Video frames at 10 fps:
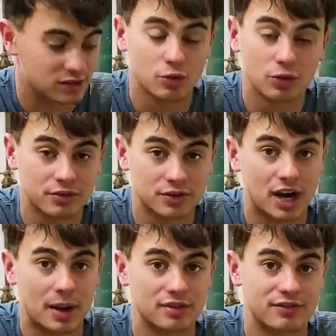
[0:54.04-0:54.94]
all different
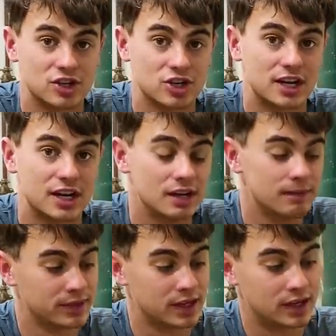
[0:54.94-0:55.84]
types of fish in here.
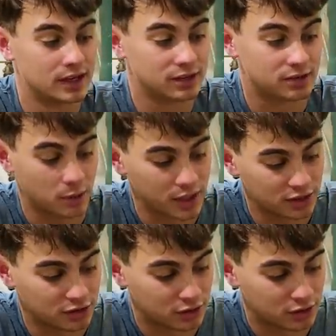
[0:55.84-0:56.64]
So what we're going to